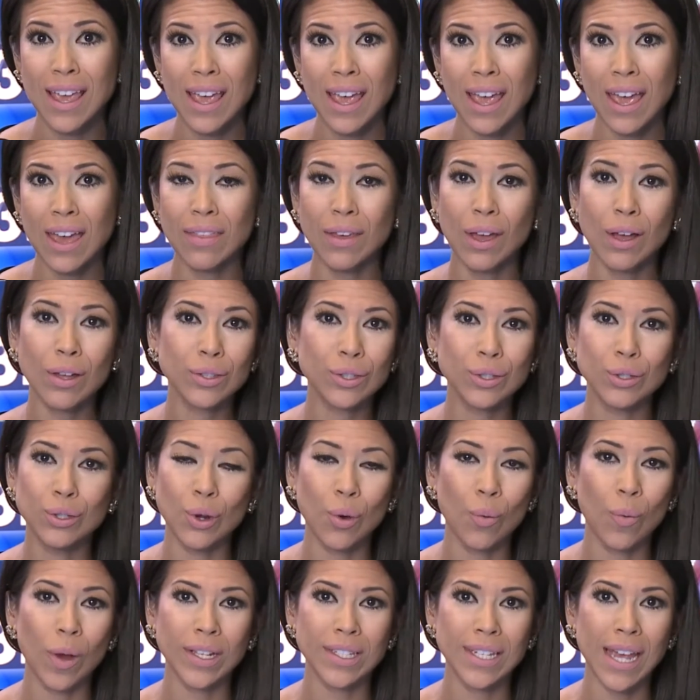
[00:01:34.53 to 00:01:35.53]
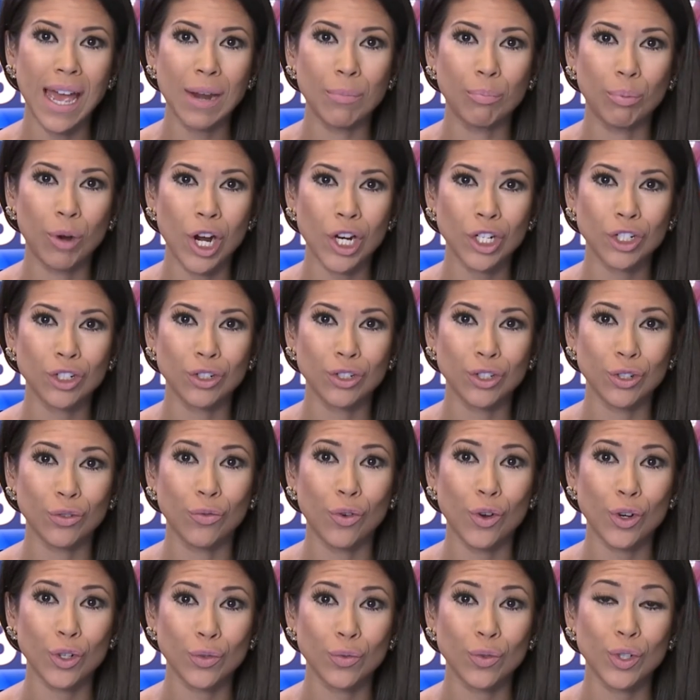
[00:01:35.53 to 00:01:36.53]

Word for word: And they also don't want to add pressure to first